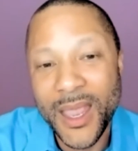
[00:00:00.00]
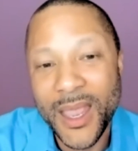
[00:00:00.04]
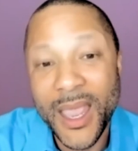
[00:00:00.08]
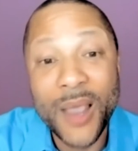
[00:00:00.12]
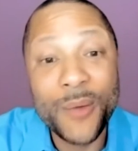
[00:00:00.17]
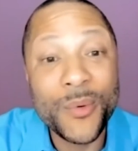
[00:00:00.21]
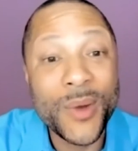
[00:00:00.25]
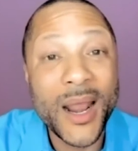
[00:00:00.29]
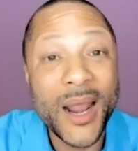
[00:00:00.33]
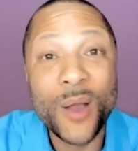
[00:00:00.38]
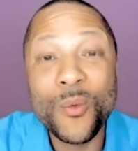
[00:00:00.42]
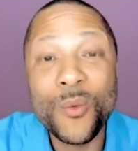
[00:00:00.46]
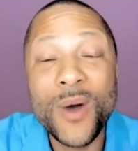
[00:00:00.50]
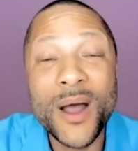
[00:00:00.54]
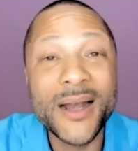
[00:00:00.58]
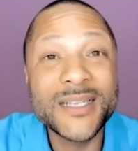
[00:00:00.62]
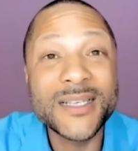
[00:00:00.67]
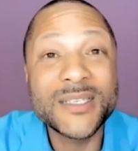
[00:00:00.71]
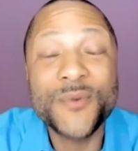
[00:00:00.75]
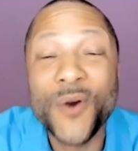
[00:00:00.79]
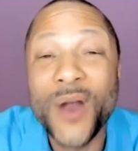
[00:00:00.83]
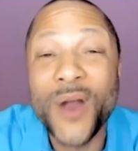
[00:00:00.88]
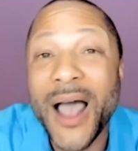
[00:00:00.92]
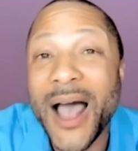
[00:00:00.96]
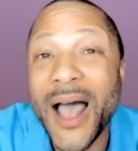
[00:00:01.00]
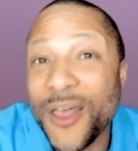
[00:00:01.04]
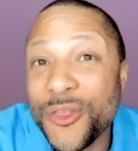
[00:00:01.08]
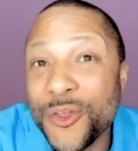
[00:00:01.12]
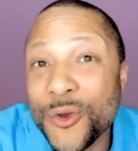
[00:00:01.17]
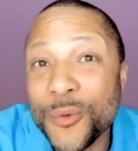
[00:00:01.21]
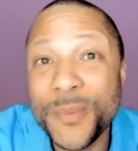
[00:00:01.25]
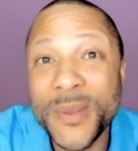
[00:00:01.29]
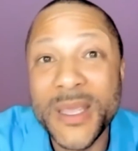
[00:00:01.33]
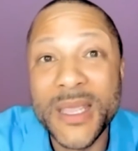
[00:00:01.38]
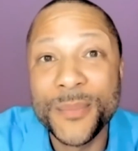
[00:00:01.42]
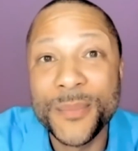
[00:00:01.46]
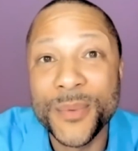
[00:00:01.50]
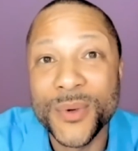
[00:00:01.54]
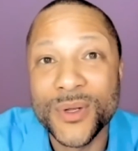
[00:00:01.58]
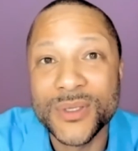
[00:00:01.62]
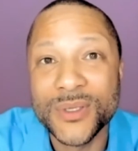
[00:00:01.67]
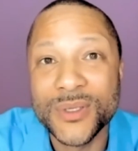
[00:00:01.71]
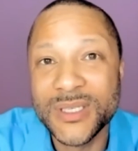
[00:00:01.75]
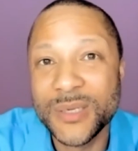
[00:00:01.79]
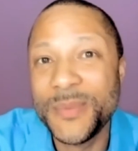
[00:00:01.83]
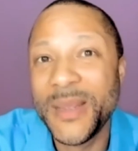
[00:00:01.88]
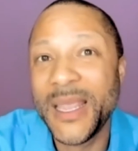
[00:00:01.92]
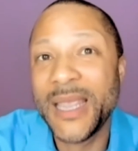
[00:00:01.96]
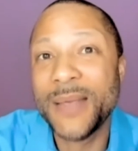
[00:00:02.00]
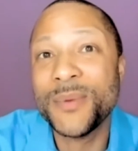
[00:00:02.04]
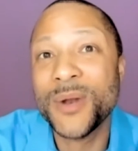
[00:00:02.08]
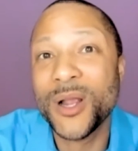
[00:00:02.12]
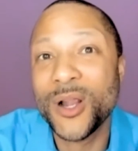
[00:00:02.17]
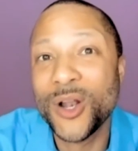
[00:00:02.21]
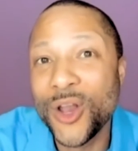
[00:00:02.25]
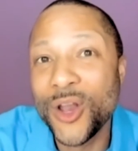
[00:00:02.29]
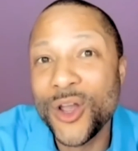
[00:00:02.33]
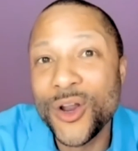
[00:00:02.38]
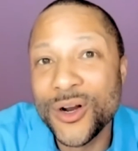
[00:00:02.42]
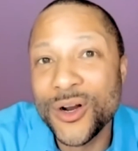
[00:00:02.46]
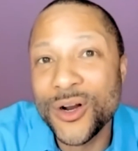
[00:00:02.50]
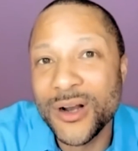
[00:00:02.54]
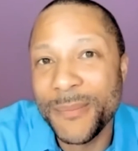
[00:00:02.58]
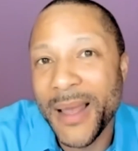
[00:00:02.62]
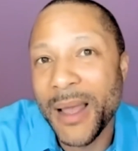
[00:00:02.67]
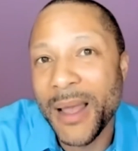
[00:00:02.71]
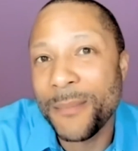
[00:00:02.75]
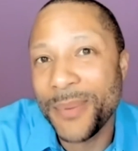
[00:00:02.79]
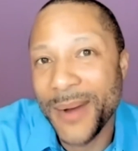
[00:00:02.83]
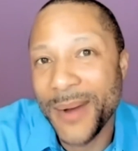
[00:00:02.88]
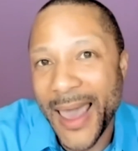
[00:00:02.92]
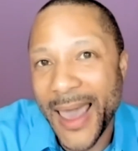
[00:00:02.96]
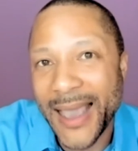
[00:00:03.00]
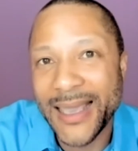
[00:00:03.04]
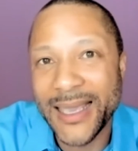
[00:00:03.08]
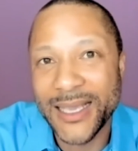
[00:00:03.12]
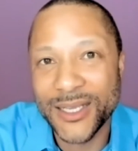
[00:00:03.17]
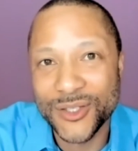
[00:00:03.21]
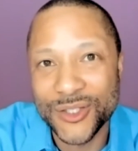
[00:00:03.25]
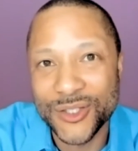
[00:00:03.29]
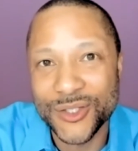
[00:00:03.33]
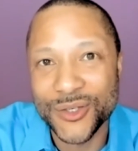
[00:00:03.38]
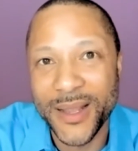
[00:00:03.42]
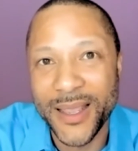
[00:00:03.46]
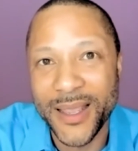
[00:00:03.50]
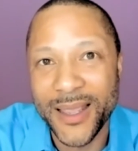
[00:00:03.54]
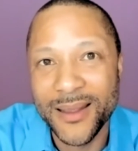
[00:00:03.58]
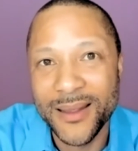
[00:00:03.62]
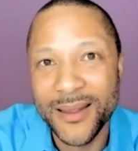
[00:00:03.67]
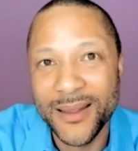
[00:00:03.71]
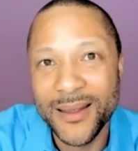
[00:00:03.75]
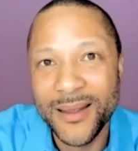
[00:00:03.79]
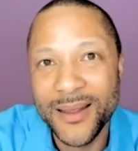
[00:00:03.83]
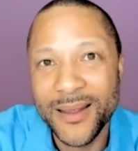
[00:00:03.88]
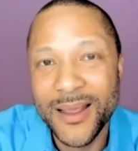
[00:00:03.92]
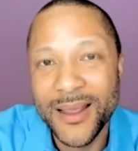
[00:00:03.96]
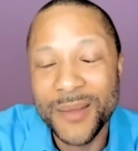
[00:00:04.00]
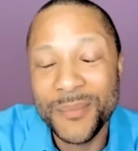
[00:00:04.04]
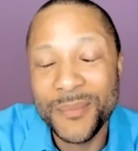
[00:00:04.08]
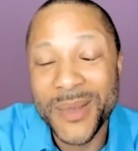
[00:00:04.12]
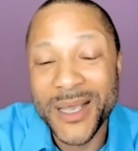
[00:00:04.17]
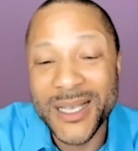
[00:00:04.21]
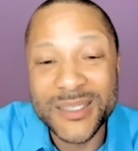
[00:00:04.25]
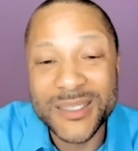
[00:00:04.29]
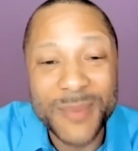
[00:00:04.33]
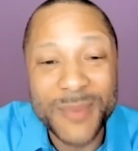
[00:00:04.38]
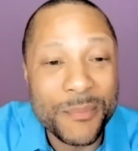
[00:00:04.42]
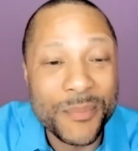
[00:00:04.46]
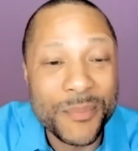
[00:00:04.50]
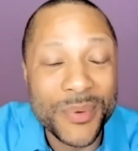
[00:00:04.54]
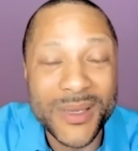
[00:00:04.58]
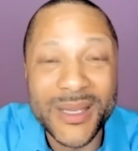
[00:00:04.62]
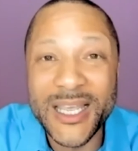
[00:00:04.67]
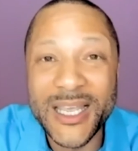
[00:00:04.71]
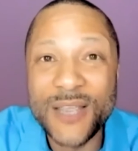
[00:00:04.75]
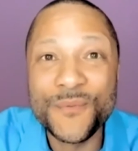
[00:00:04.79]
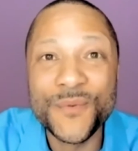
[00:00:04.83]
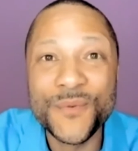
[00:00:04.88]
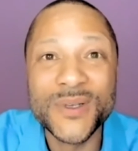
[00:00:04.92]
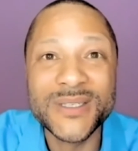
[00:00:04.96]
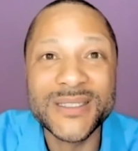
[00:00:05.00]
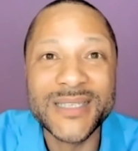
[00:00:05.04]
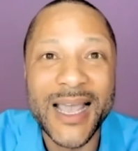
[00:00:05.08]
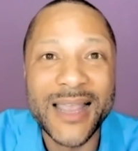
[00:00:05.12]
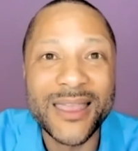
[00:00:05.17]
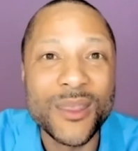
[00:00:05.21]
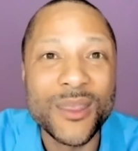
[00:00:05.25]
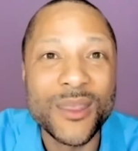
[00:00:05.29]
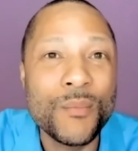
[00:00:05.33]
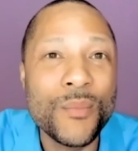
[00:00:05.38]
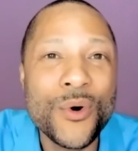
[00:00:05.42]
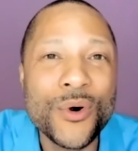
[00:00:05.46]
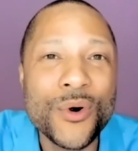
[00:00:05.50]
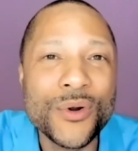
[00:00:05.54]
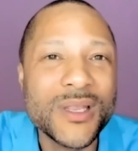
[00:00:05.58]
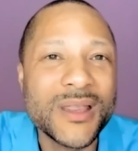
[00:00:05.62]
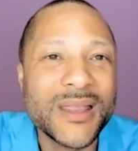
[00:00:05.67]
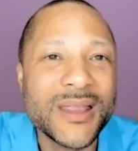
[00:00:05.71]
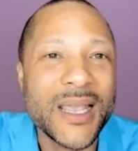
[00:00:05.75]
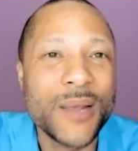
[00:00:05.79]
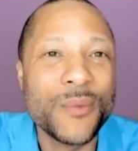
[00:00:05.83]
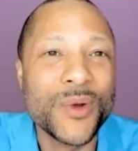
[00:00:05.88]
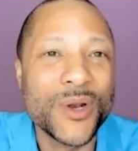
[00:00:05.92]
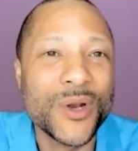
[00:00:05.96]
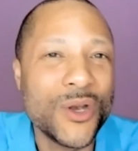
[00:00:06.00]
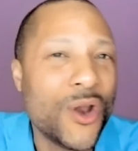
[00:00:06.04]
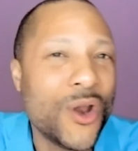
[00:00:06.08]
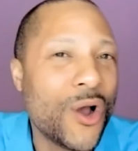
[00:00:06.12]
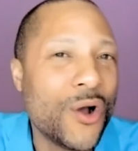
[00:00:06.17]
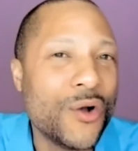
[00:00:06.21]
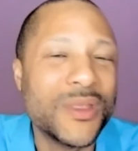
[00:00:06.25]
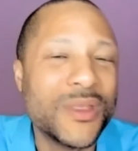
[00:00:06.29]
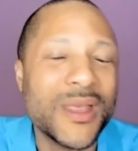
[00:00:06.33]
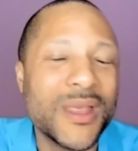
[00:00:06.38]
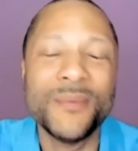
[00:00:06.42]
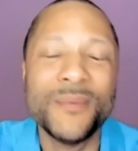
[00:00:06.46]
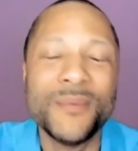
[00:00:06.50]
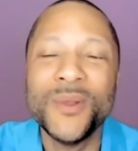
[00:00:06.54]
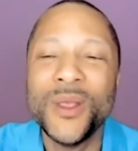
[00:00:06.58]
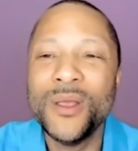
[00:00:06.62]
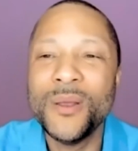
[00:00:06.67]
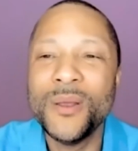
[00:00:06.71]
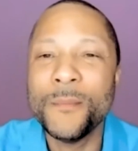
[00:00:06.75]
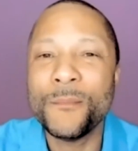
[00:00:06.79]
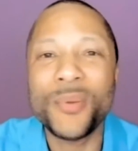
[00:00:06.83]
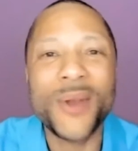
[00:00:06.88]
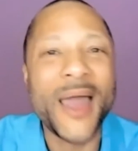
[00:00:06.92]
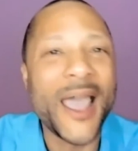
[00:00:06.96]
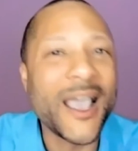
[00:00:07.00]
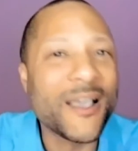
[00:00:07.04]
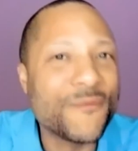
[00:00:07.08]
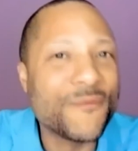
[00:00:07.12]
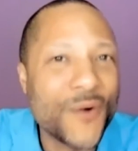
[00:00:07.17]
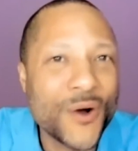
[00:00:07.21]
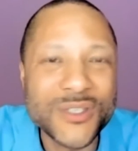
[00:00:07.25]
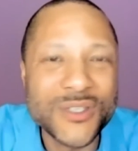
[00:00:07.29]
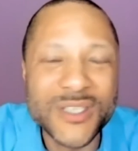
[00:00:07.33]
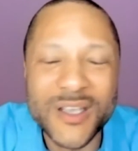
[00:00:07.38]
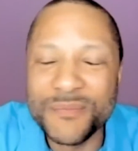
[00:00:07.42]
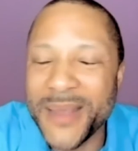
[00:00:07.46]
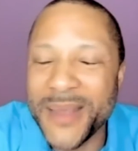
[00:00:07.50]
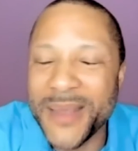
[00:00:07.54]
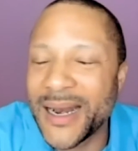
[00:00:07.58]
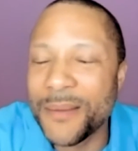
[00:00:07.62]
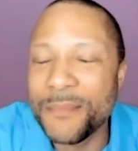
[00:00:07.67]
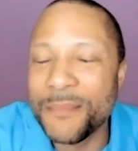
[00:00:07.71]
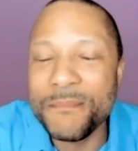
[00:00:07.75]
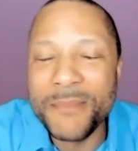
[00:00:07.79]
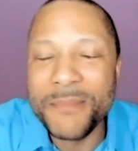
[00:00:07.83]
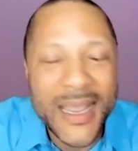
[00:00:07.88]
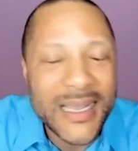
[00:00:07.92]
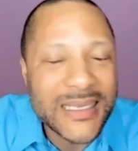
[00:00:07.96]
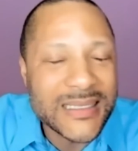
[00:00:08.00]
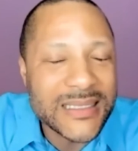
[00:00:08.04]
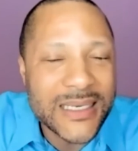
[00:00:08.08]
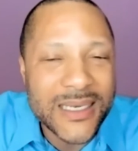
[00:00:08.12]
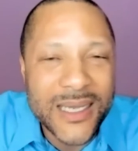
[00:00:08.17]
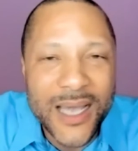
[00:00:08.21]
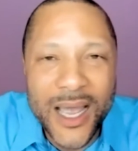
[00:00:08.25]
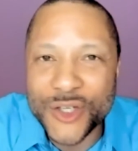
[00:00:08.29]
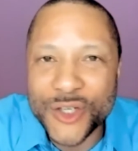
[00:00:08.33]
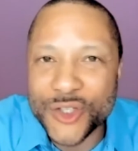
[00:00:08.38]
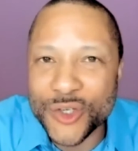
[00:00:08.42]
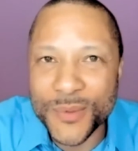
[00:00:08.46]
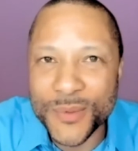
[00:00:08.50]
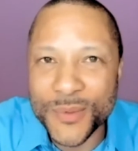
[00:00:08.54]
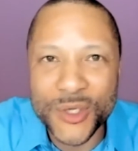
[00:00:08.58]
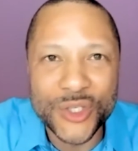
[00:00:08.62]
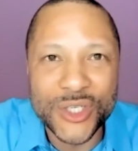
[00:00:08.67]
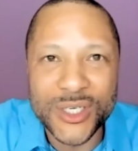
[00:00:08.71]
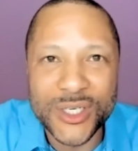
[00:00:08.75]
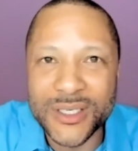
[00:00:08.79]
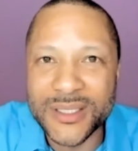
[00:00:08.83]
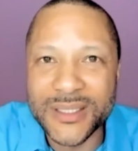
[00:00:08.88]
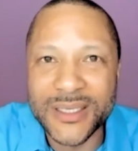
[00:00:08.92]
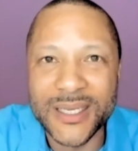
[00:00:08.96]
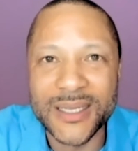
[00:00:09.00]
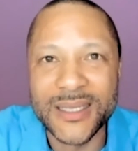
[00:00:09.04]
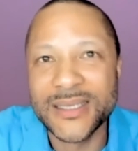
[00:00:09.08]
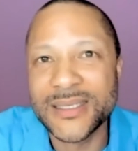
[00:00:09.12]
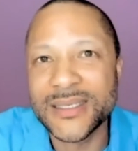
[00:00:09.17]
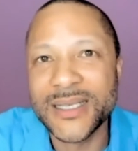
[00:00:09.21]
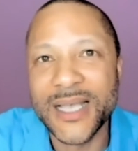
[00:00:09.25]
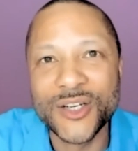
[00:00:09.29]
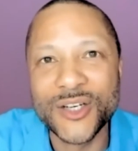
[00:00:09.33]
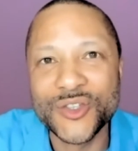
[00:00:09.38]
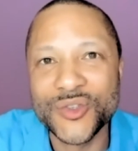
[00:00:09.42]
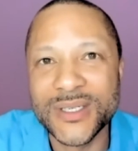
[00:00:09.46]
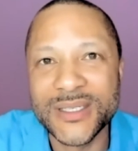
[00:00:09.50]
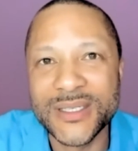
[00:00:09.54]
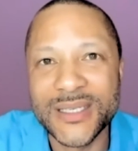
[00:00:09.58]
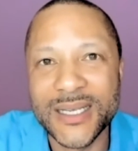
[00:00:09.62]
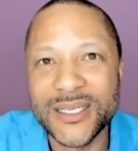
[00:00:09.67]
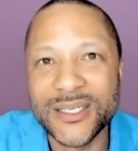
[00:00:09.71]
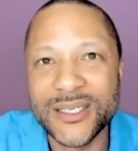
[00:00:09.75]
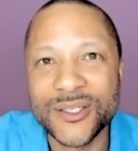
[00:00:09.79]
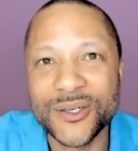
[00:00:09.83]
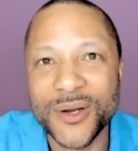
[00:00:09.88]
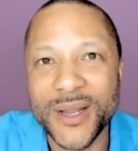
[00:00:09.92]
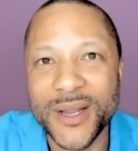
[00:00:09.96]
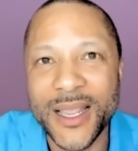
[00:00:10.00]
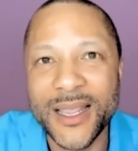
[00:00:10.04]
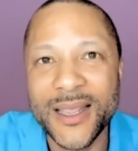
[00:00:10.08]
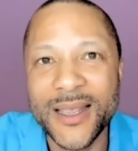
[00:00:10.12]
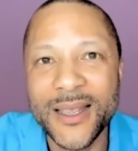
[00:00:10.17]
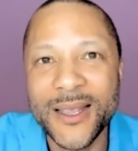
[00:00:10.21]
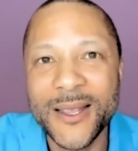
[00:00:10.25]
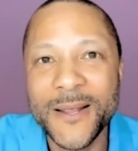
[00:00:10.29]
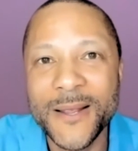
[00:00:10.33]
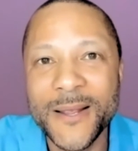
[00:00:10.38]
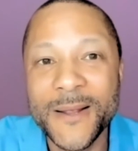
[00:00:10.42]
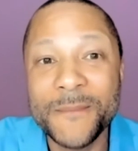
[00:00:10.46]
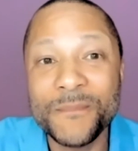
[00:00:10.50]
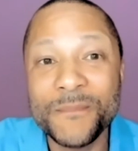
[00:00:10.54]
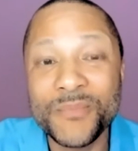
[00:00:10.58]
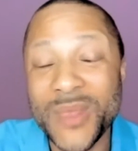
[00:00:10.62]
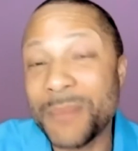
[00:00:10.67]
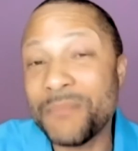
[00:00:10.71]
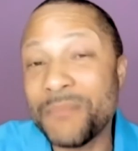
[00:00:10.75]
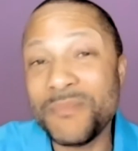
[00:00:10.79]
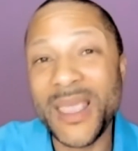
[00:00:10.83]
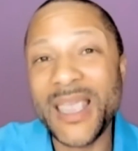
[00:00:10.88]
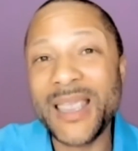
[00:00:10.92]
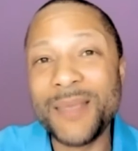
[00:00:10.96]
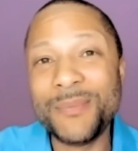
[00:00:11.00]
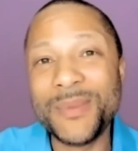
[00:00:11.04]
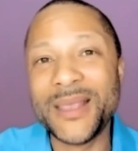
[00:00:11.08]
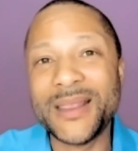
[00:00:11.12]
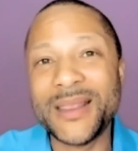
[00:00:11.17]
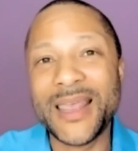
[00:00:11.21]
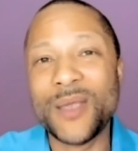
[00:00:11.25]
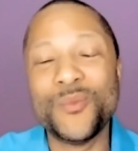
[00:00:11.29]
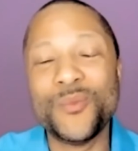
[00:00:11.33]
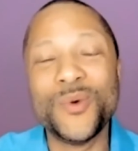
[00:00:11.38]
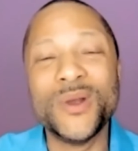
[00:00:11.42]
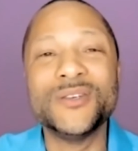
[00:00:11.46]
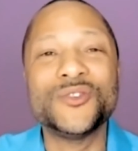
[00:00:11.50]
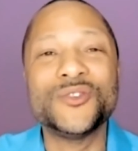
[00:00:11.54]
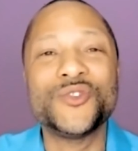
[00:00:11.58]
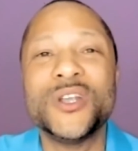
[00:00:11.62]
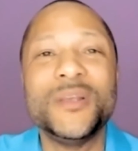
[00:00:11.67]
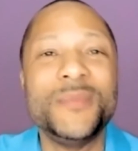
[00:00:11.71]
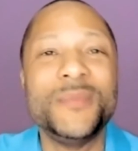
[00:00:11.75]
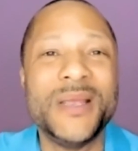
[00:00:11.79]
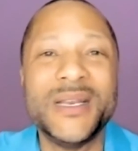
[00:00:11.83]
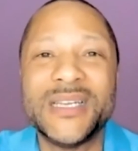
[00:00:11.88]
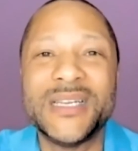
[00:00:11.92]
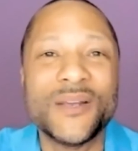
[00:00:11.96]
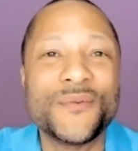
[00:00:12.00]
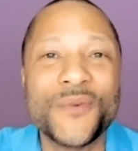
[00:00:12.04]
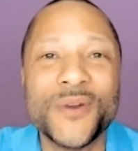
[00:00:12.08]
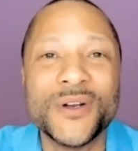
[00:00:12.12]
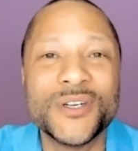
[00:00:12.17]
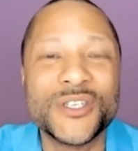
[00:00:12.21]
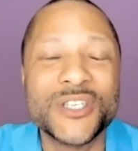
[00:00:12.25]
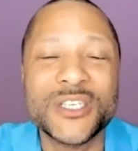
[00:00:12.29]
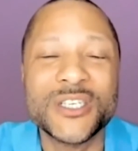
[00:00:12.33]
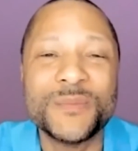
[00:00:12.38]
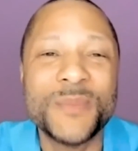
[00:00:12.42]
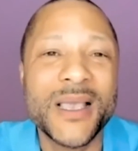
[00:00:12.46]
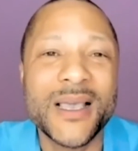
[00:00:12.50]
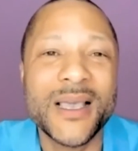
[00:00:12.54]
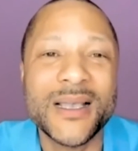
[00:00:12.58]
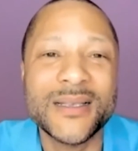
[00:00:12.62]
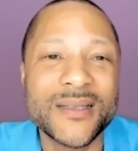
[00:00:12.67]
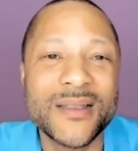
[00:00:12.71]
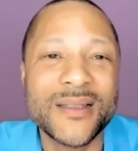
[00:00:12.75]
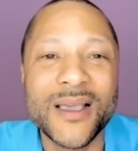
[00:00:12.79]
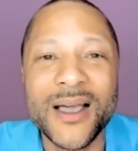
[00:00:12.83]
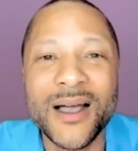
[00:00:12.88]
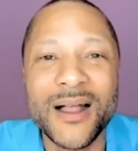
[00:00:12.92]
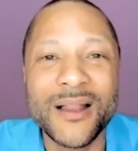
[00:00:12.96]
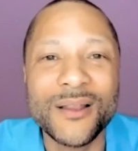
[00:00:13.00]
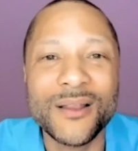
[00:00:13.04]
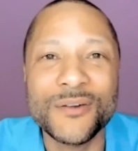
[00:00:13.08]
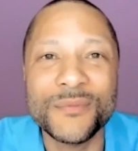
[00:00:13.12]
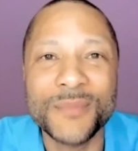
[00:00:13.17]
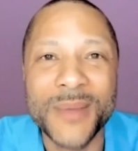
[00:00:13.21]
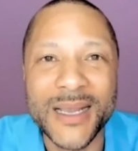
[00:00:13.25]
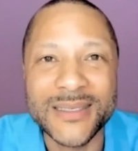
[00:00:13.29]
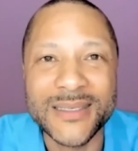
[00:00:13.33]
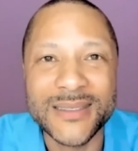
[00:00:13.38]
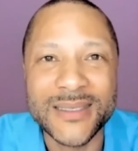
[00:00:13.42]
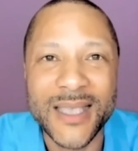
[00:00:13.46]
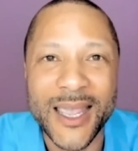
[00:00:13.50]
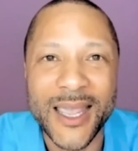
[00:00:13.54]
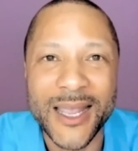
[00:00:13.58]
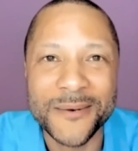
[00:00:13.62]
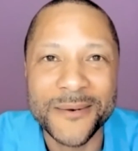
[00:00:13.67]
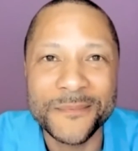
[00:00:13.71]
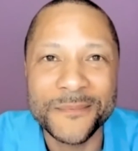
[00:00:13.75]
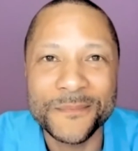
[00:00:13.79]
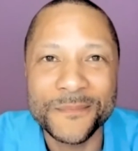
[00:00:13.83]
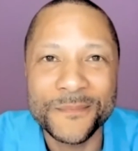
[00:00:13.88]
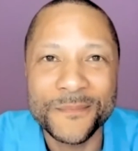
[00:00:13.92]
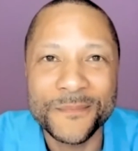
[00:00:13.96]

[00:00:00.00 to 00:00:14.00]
And what I want is for other people to be able to learn about Black history. Because my belief was that the more that they would know that Black folks have made amazing contributions to this country's history, that maybe they wouldn't treat me different just because of the color of my skin.